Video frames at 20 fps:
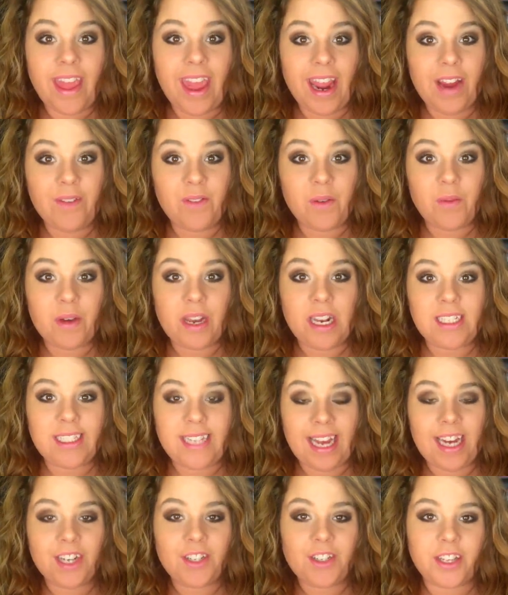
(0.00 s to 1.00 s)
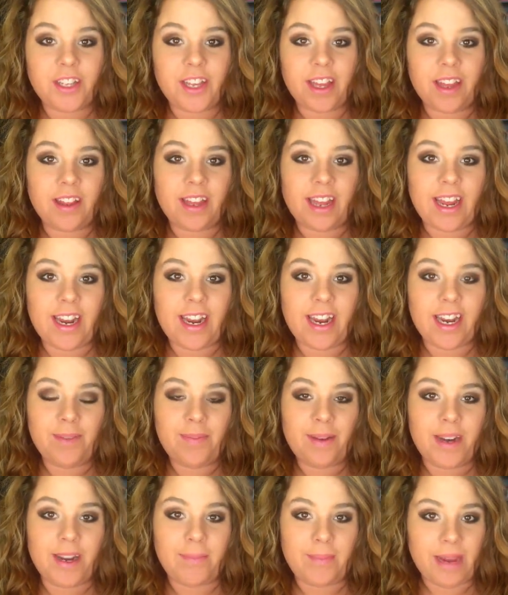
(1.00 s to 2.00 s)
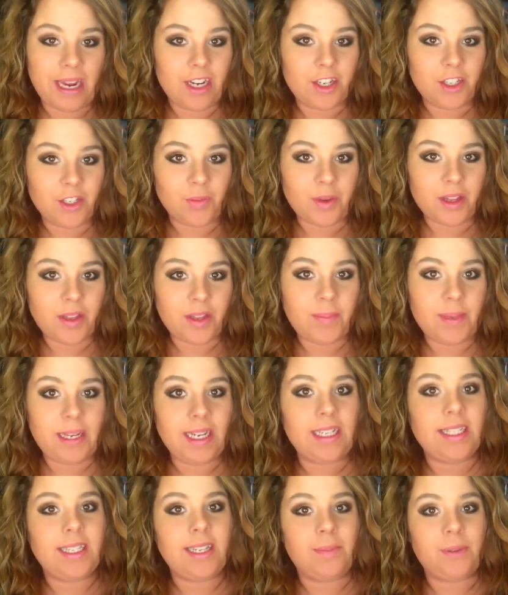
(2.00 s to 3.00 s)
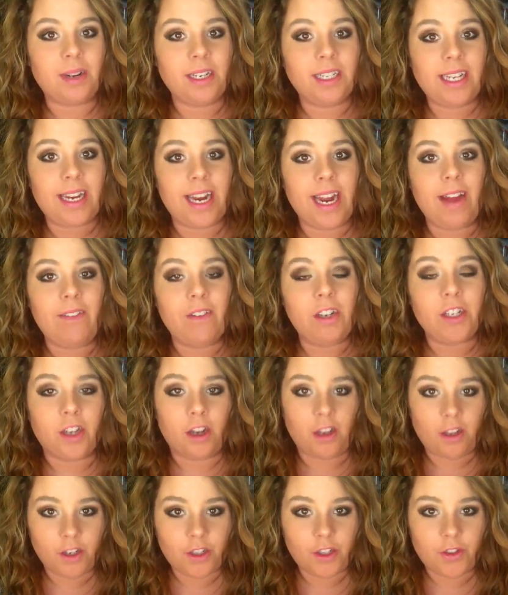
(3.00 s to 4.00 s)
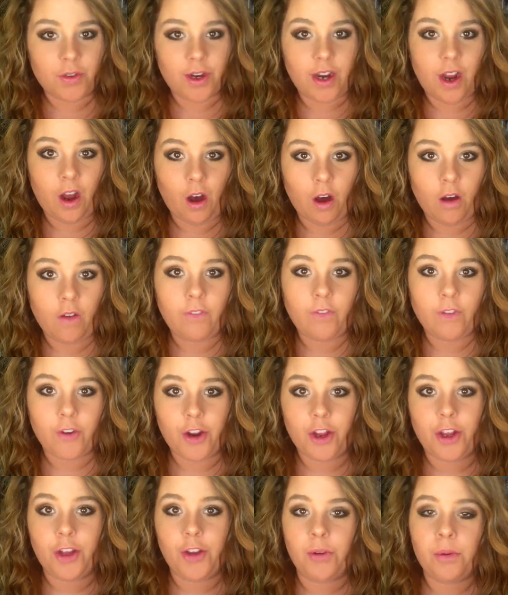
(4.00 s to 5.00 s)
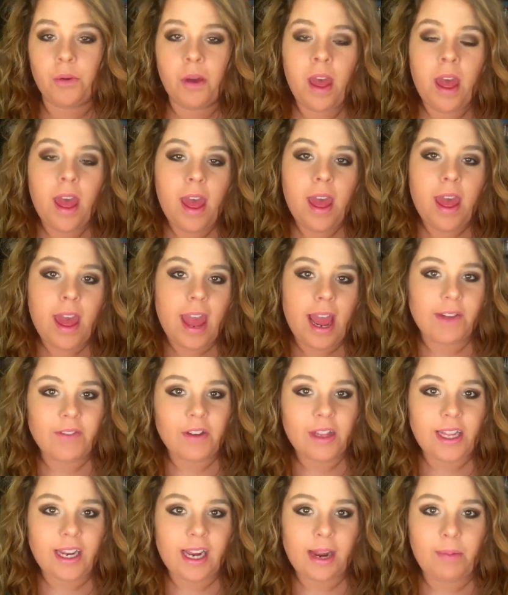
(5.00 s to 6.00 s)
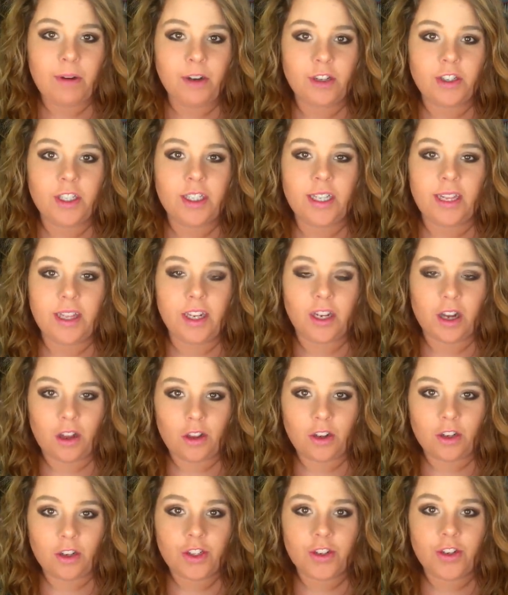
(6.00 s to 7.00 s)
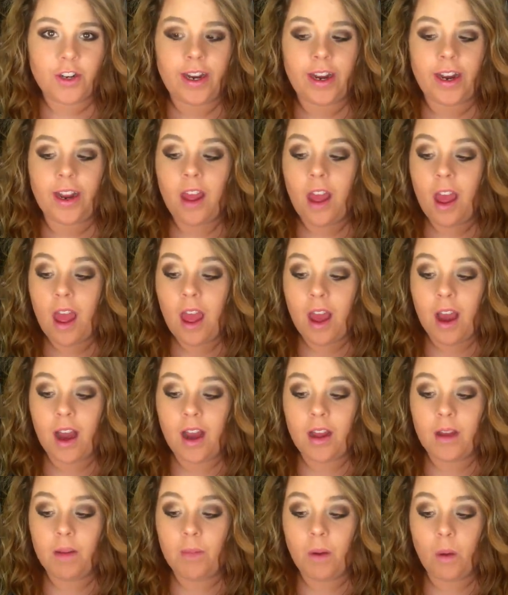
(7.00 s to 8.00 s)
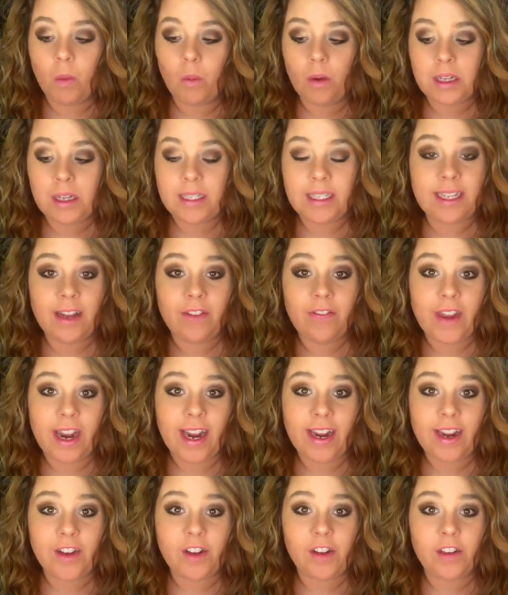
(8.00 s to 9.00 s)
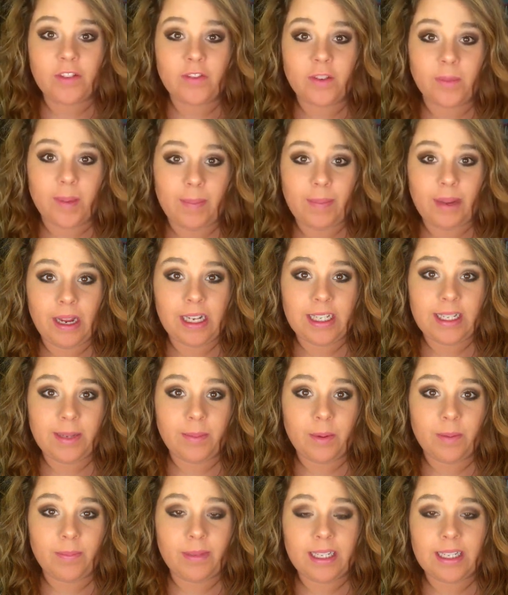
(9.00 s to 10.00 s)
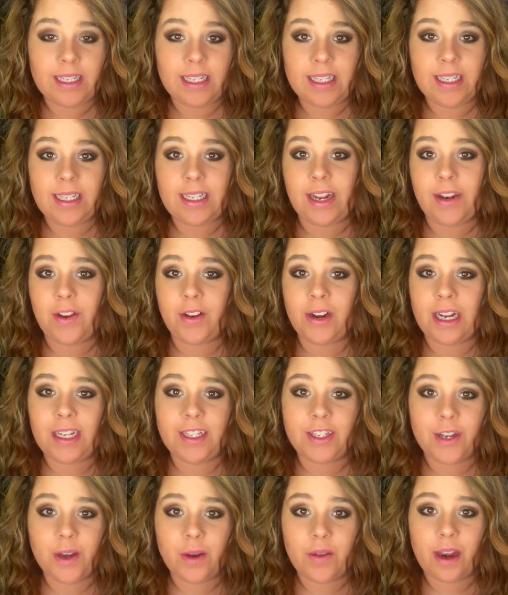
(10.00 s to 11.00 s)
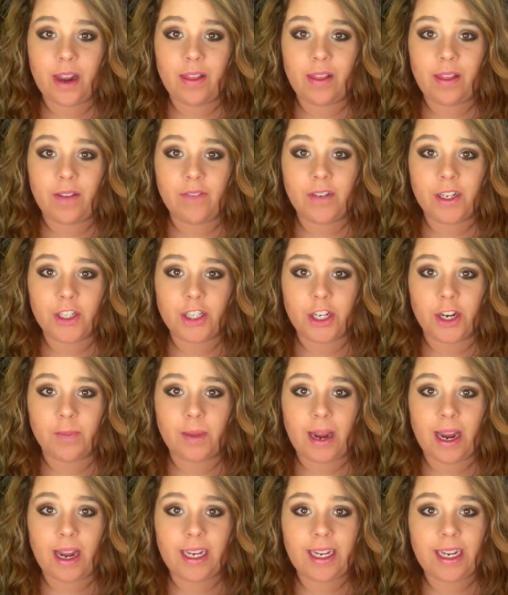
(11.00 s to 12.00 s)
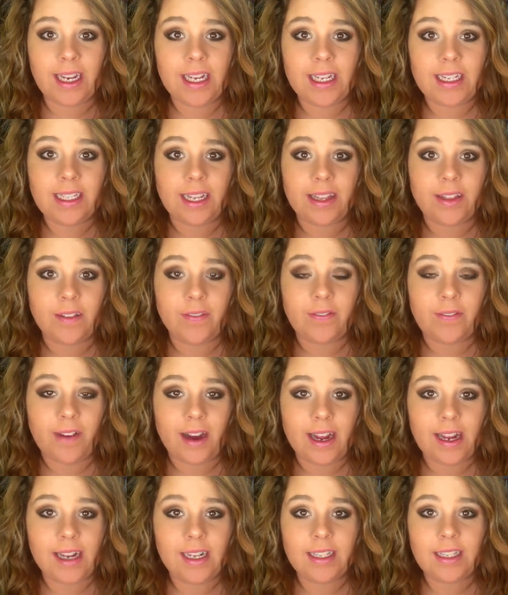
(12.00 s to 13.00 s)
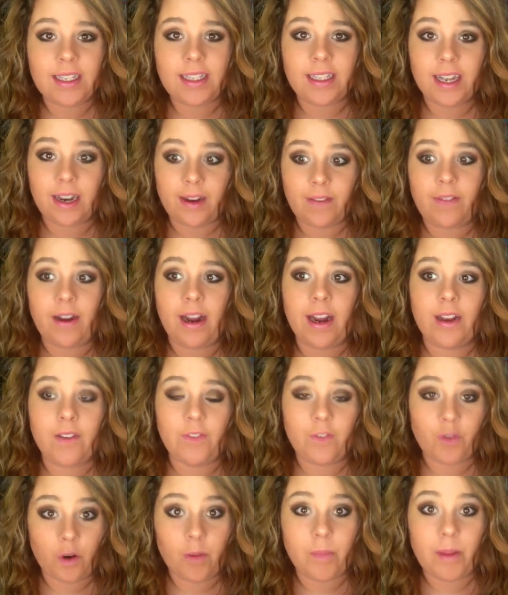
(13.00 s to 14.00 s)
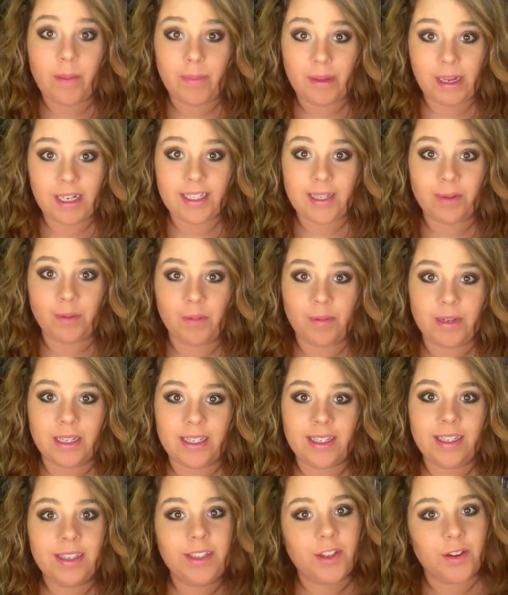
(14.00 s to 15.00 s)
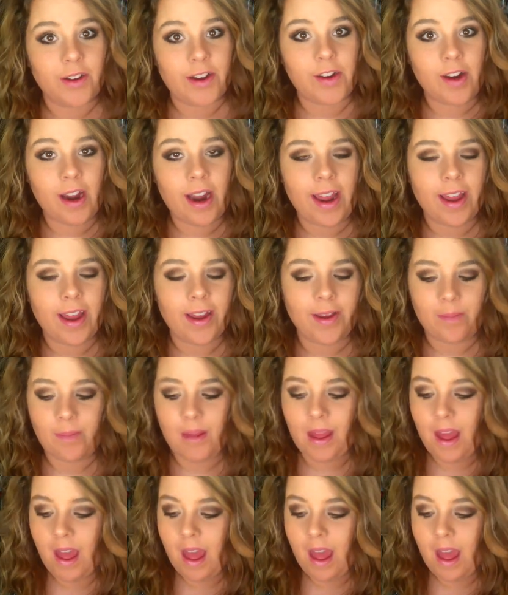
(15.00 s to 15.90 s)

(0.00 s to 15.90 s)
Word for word: Hey everyone, it's Ashley Gilligan, Independent Manager with Pink Zebra, and today I have a Dollar Tree haul for you. Everything I purchased at the Dollar Tree um, was stuff that I could use for my Pink Zebra business, and you guys know that I love to share my ideas and the finds that I find for my Pink Zebra business, so here I am.